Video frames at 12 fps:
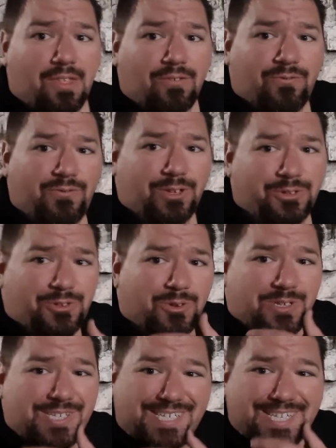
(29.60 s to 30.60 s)

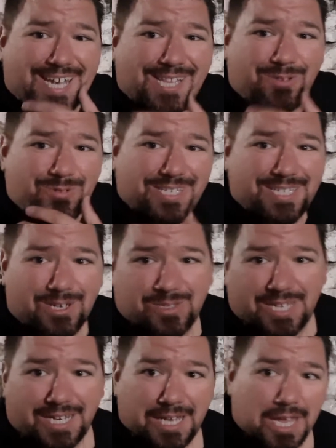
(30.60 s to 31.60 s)
Fieldstone is exactly what it
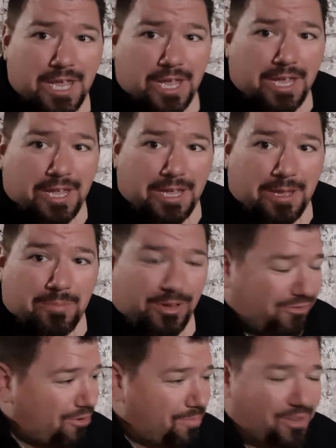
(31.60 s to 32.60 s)
sounds like.
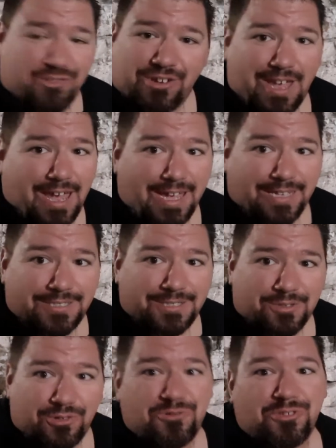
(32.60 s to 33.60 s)
Picture a bunch of
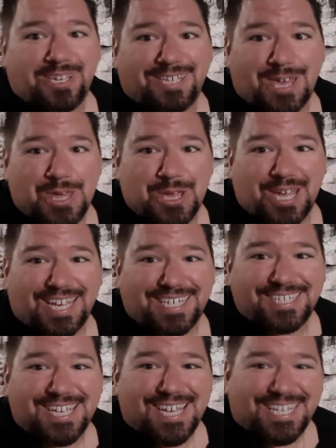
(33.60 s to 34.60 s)
guys, usually Italian
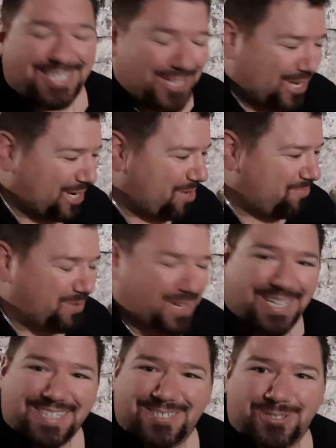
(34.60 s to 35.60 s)
guys, digging up
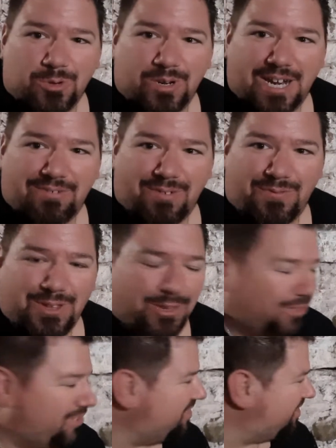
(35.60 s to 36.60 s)
stone out of a
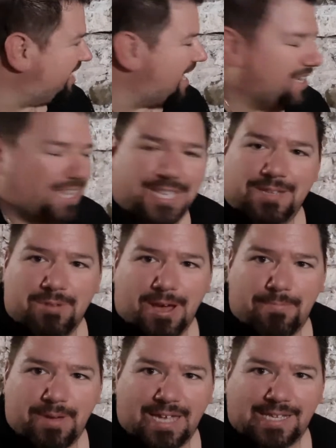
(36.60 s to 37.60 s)
field, stacking them
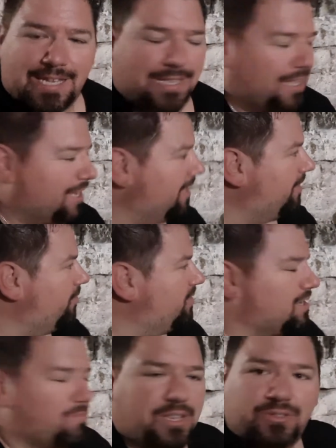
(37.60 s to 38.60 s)
up, and then
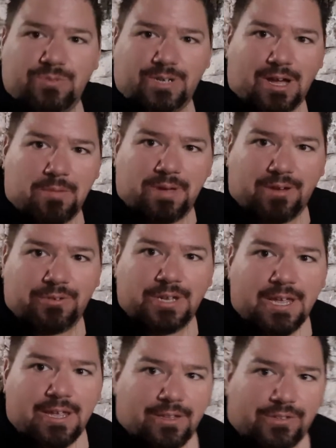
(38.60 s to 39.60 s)
using a masonry compound
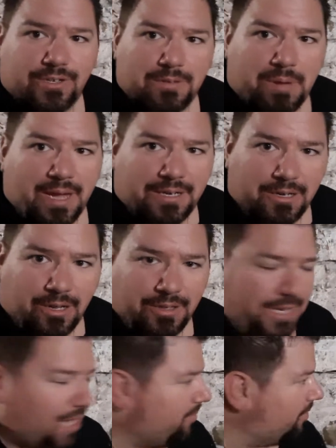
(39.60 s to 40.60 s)
to bind it all
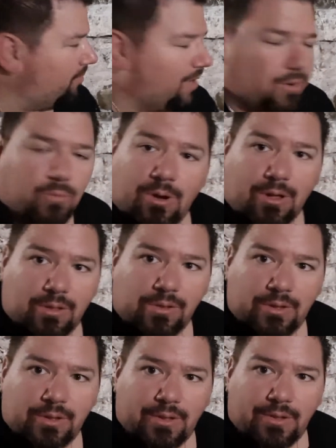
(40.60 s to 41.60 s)
together and create a wall.
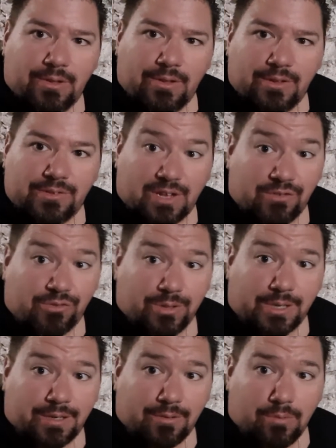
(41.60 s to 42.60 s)

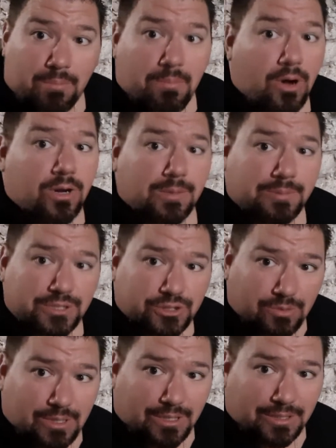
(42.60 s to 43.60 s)
Essentially, remarkably
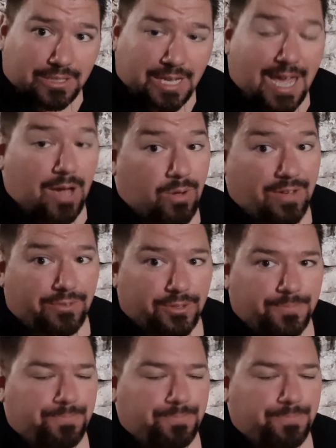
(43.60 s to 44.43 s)
strong. However,